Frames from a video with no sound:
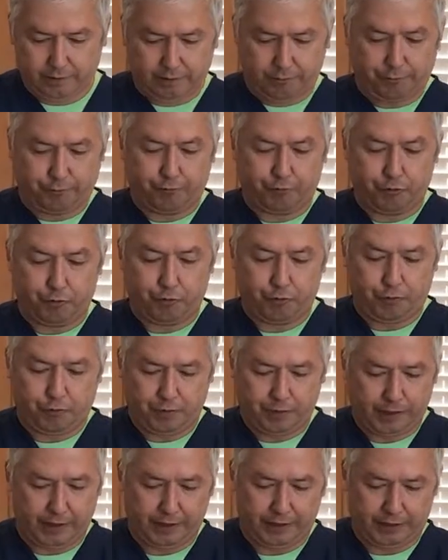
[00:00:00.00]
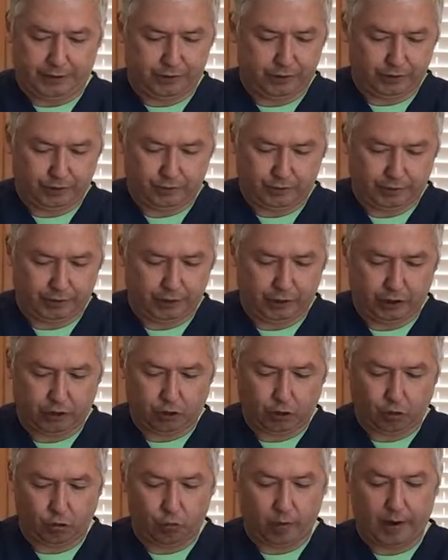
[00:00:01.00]
food. It is
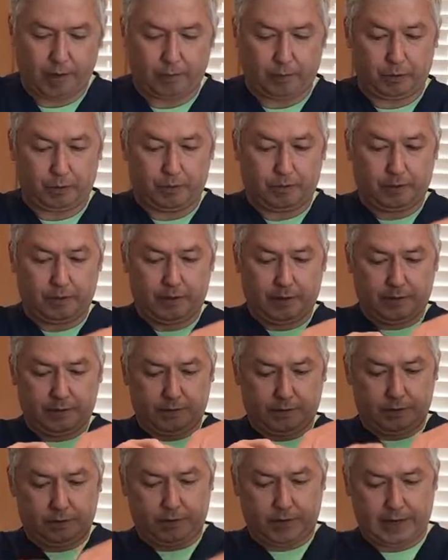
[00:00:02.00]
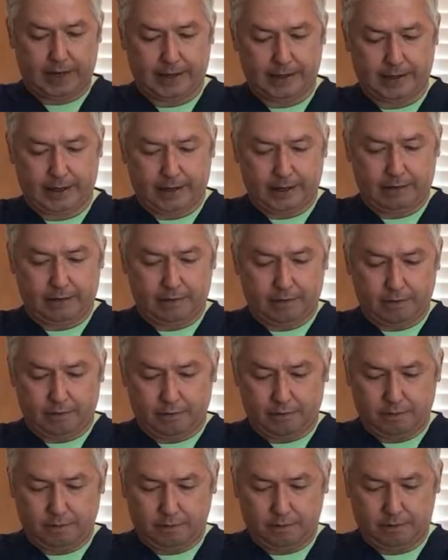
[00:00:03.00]
incredible. Okay, so I add that in
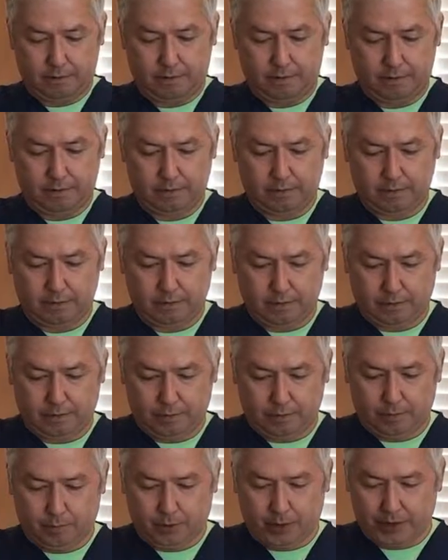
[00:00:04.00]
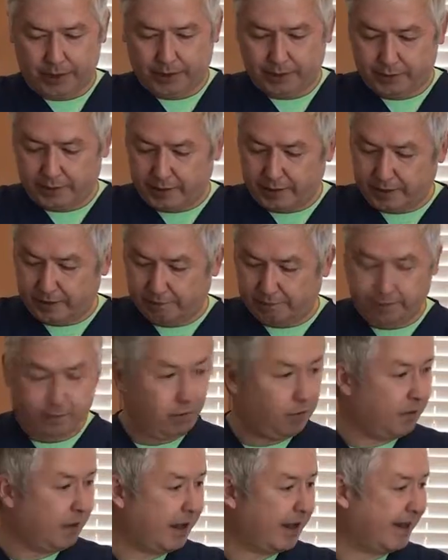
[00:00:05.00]
there. But like I said, if you
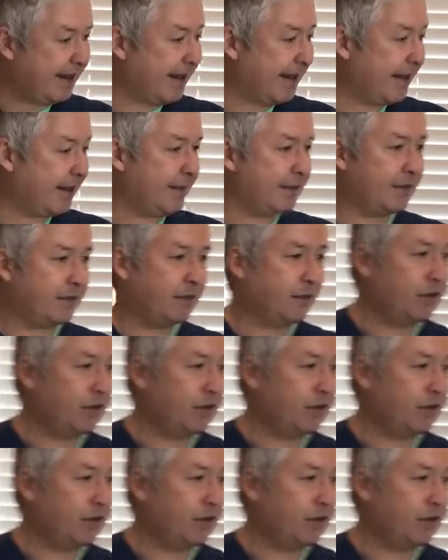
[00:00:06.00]
don't like eggs,